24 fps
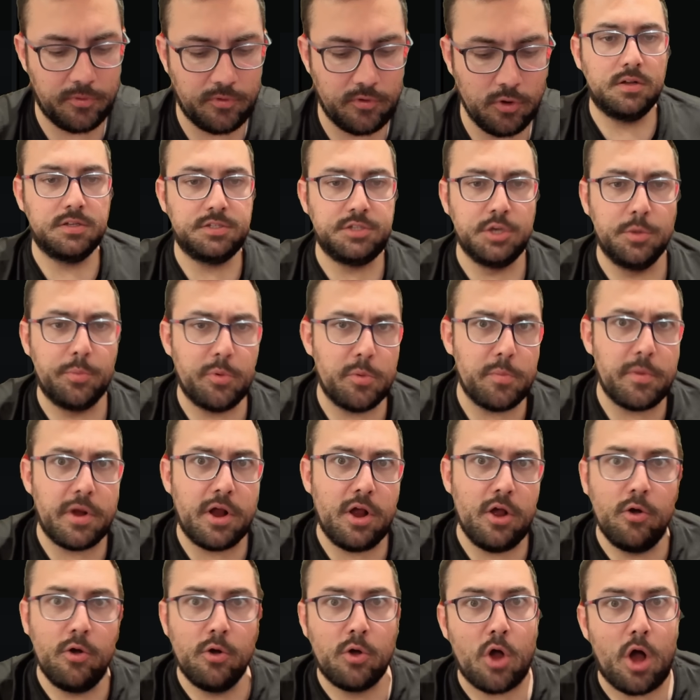Super
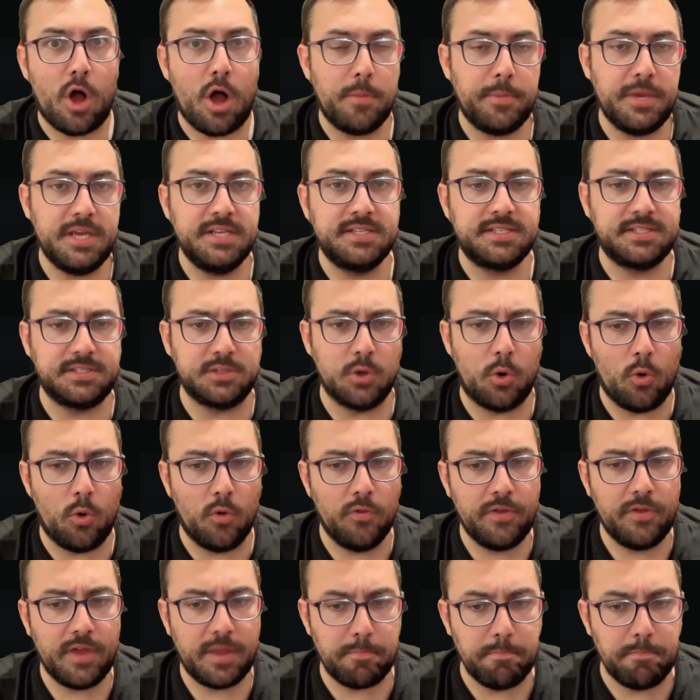Mario Copy
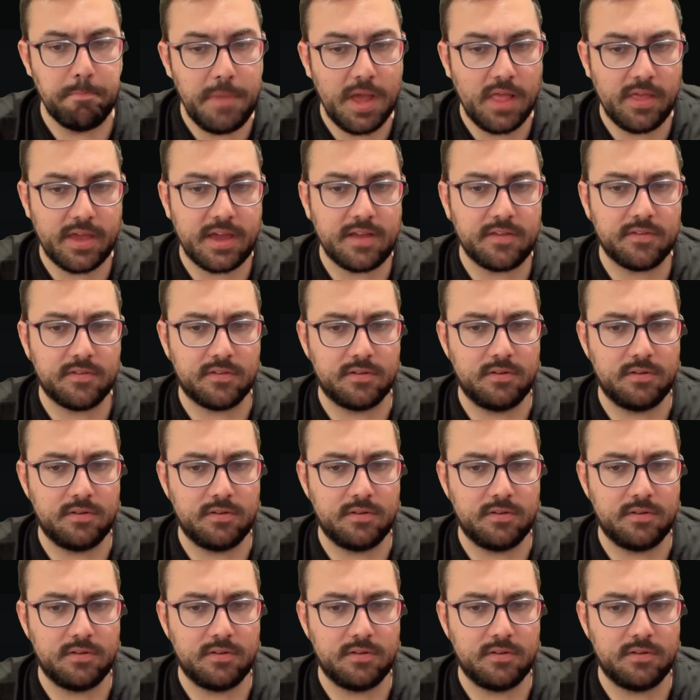sold millions.